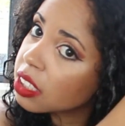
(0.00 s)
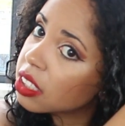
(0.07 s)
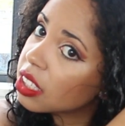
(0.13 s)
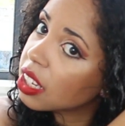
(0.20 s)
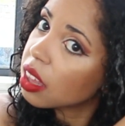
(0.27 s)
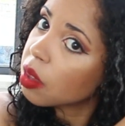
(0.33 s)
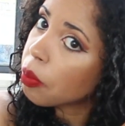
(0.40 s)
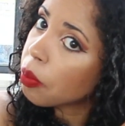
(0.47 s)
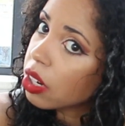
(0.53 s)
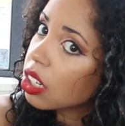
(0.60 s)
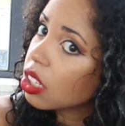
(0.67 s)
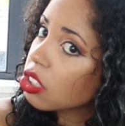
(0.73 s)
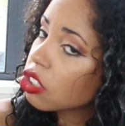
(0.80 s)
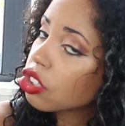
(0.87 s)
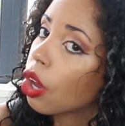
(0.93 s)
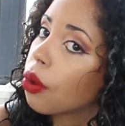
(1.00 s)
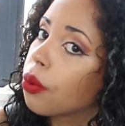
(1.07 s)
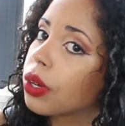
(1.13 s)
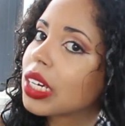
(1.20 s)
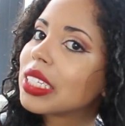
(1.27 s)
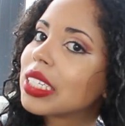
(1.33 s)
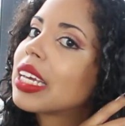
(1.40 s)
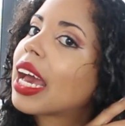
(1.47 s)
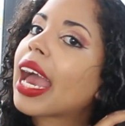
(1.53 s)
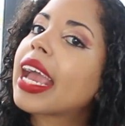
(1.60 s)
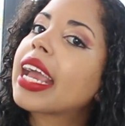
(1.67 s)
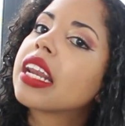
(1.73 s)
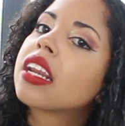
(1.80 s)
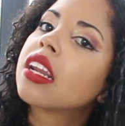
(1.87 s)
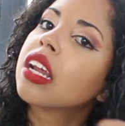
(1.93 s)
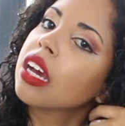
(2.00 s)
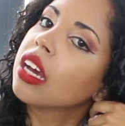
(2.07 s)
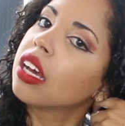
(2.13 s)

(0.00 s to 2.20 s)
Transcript: because the other products don't contain